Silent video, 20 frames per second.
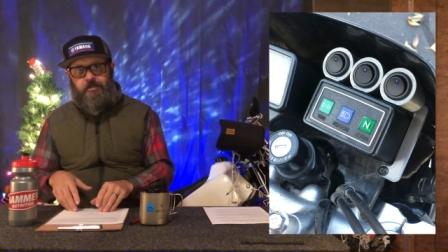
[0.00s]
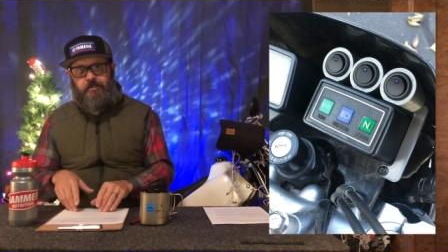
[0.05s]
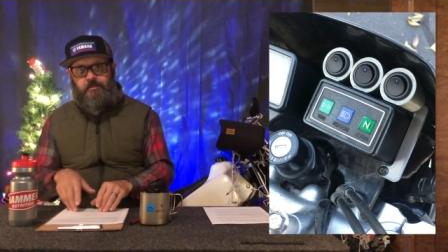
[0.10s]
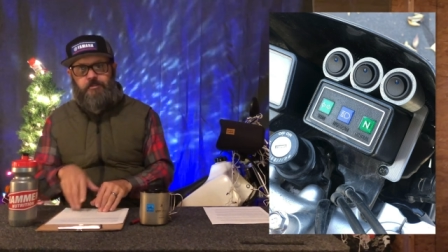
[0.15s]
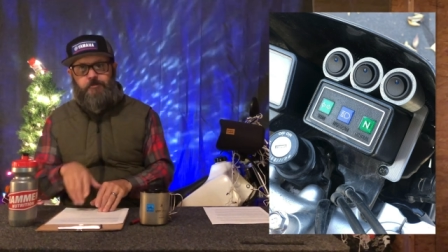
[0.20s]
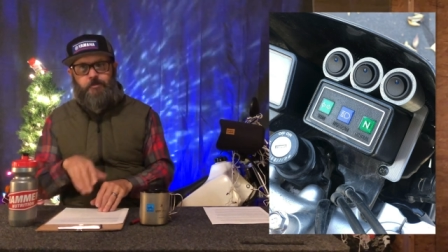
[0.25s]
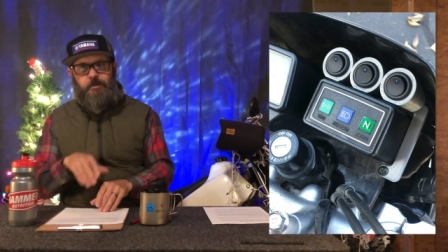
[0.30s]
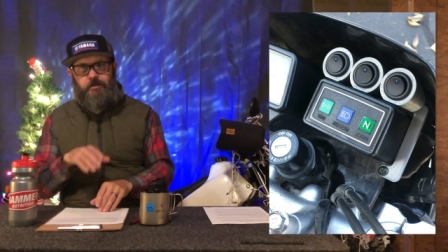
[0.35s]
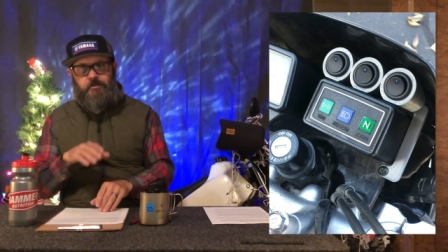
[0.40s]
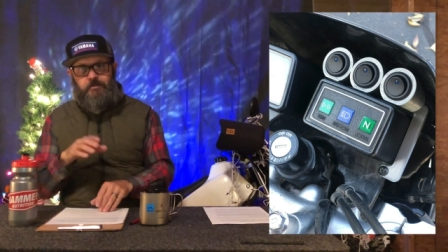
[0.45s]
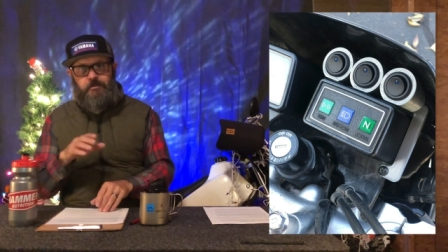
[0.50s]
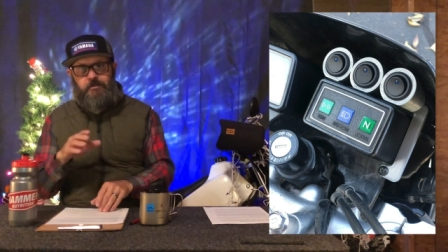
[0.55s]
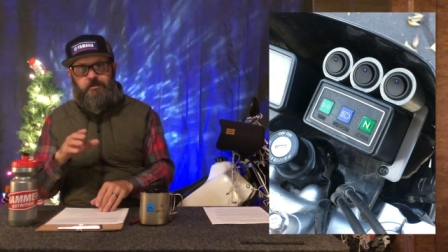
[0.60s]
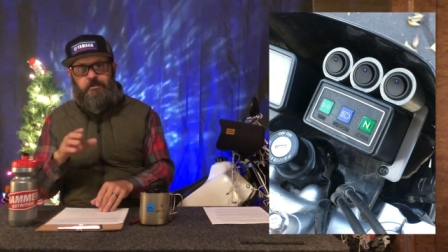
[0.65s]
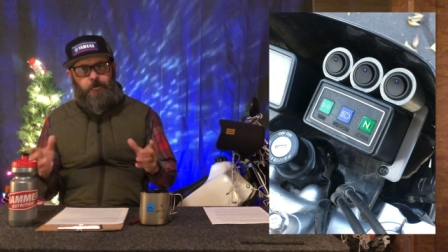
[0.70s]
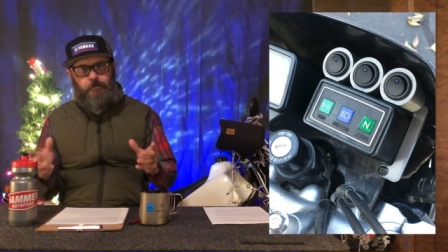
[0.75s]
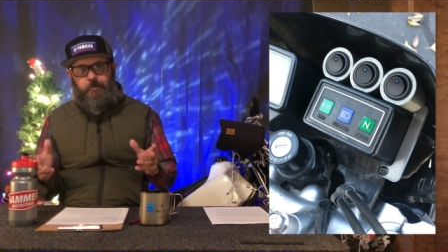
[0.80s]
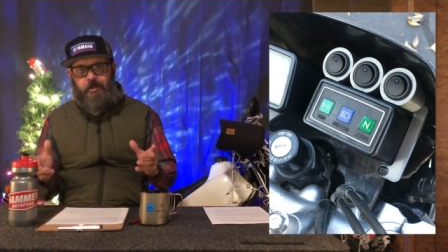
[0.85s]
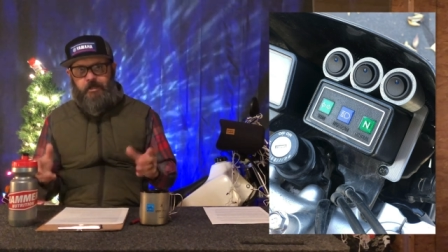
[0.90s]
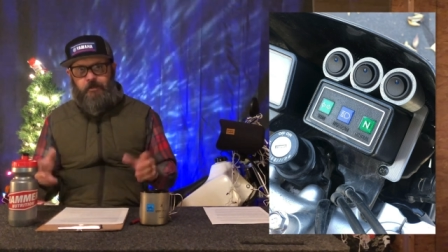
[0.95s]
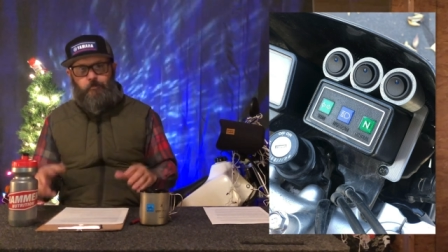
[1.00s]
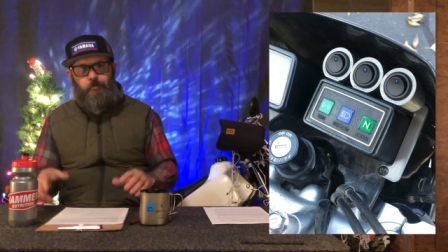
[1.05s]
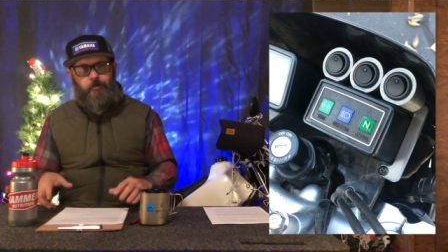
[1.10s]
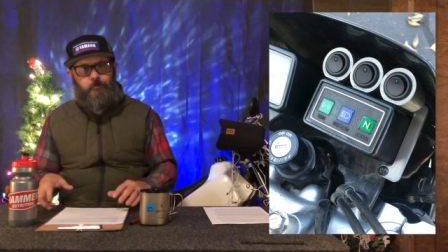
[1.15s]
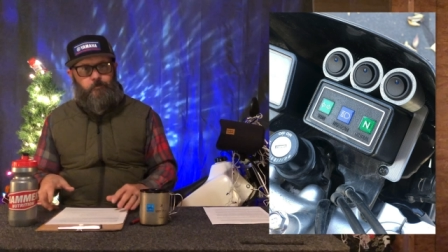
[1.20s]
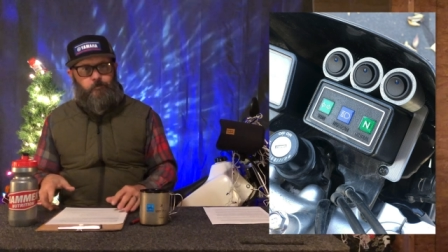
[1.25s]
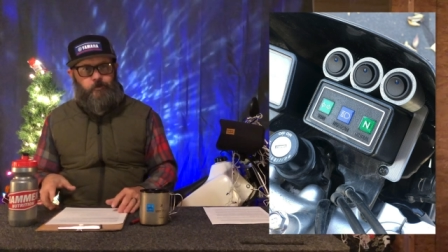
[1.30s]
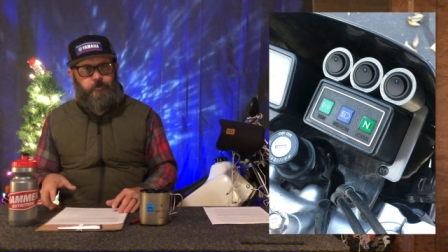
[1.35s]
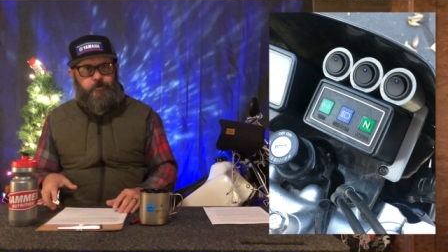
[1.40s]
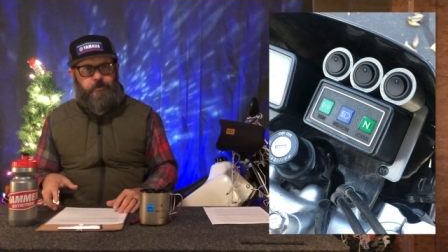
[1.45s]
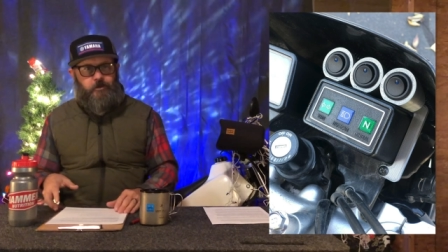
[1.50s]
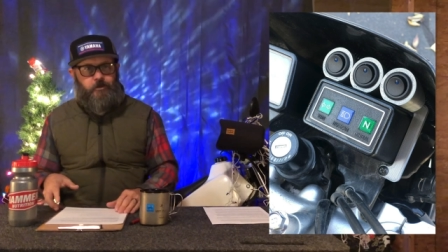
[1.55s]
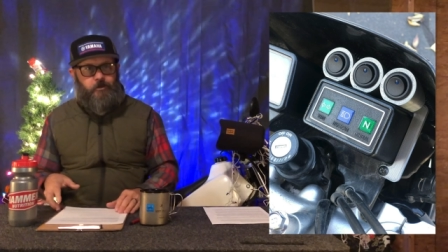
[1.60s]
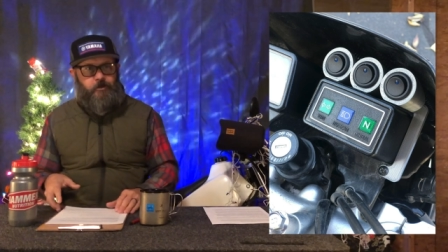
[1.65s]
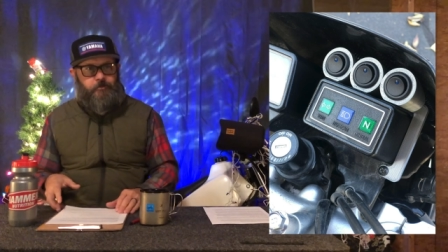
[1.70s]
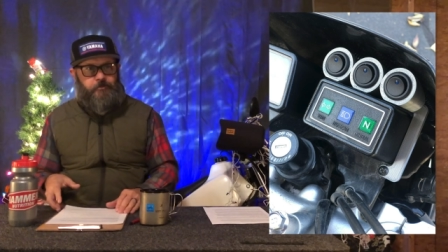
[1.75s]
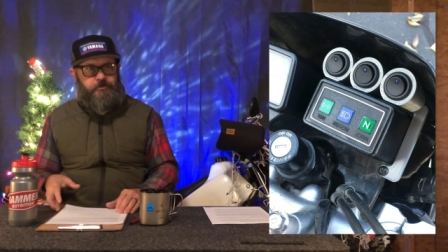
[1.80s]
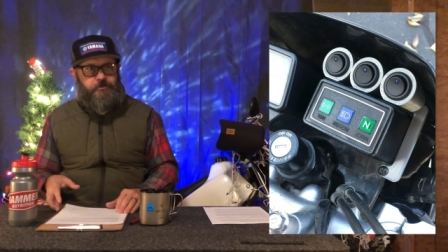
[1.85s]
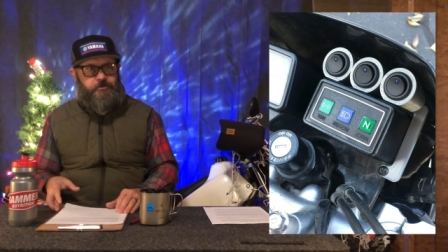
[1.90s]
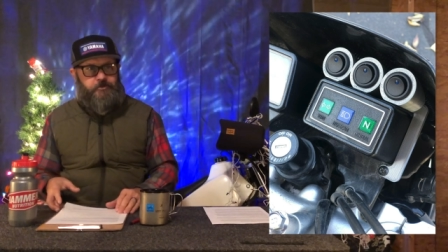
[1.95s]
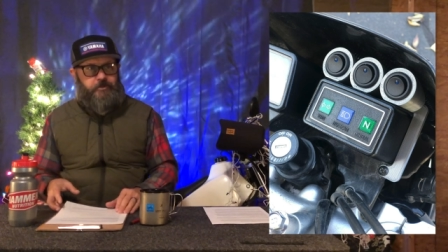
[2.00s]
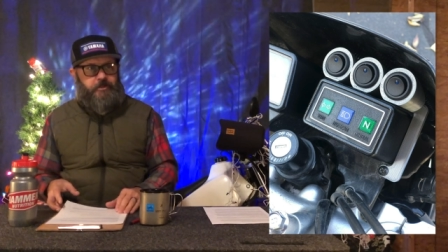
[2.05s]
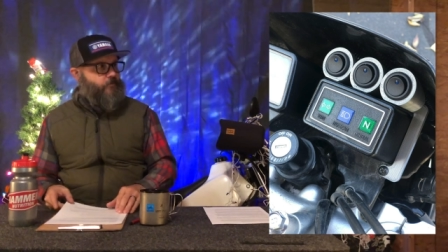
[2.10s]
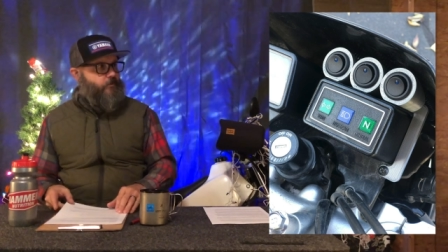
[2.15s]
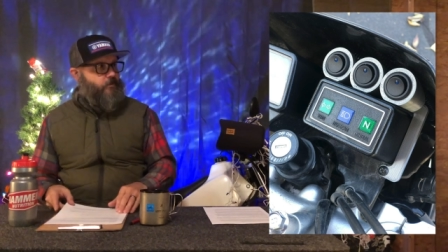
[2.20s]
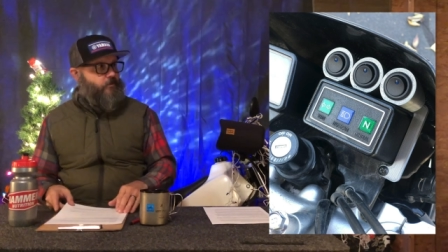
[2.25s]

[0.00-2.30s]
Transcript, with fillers: especially made with the carbon strand.